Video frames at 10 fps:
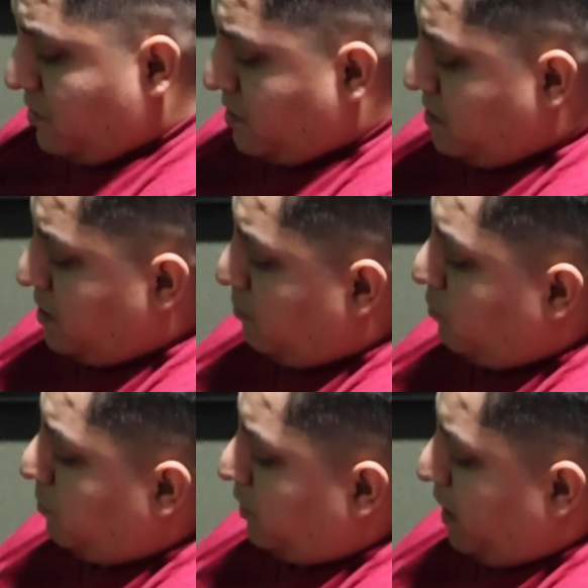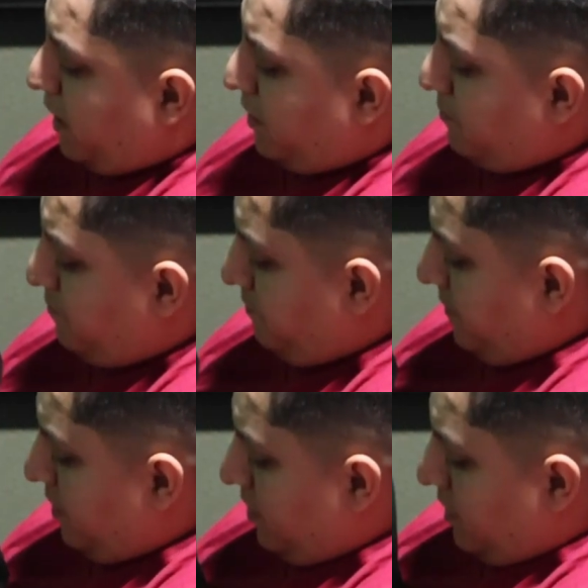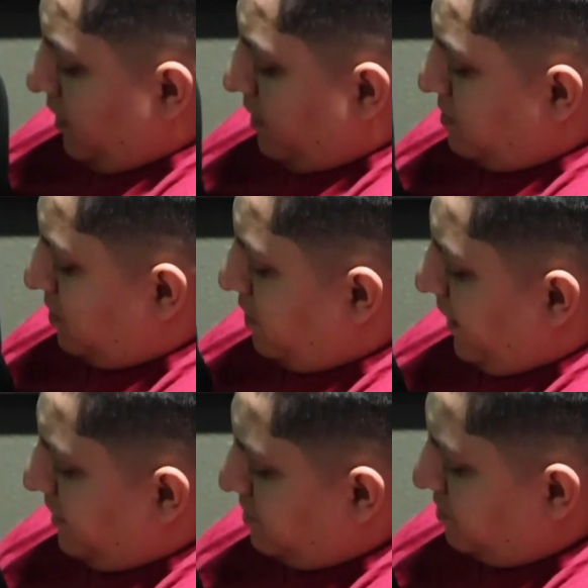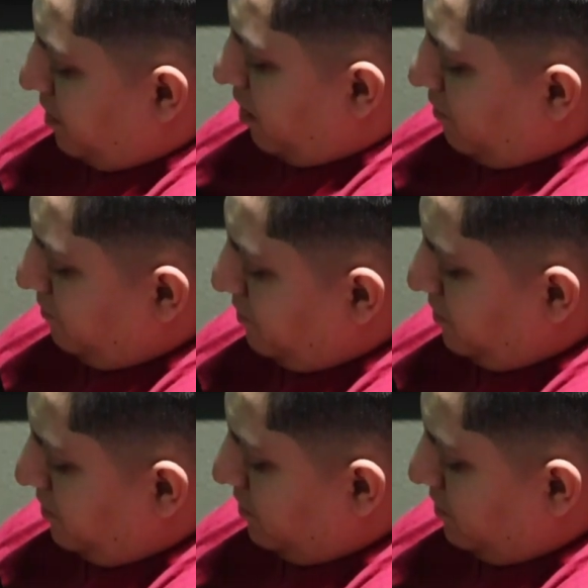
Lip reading: is a double ply. It's a nice soft